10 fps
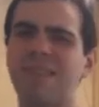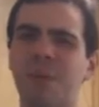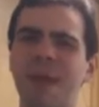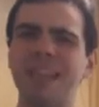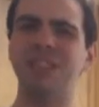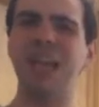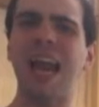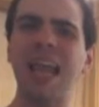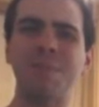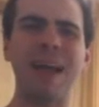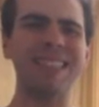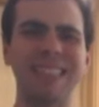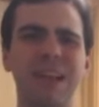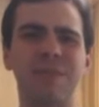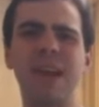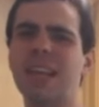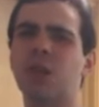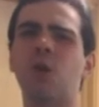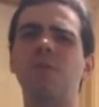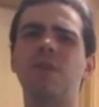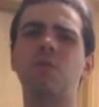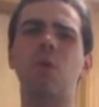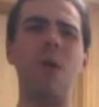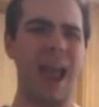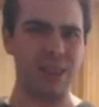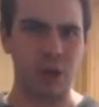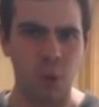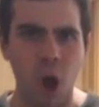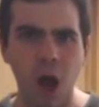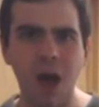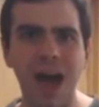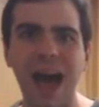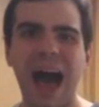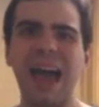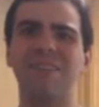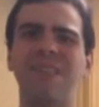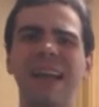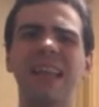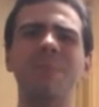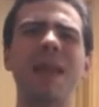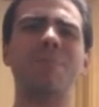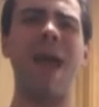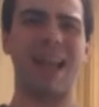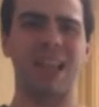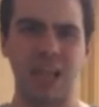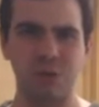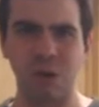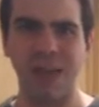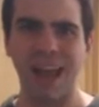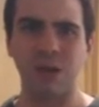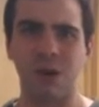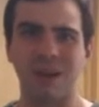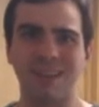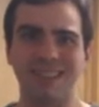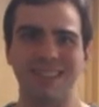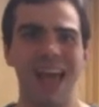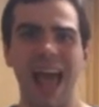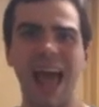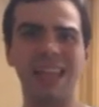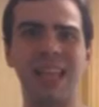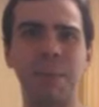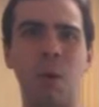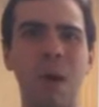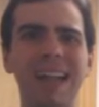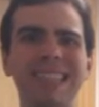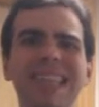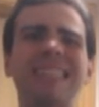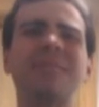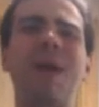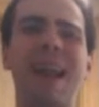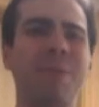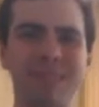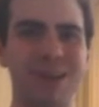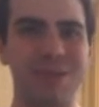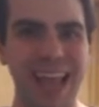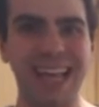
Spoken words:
After being shot at by Siegfried, the Goofy Guru, and the Craw, I finally made it back to Control Headquarters. And the number one Get Smart episode